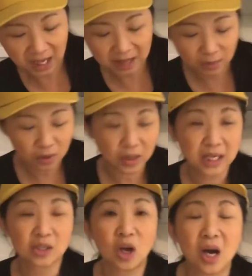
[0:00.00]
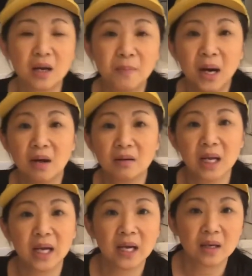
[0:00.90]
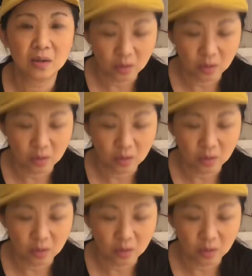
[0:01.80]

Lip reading: Bible, and I talk about like,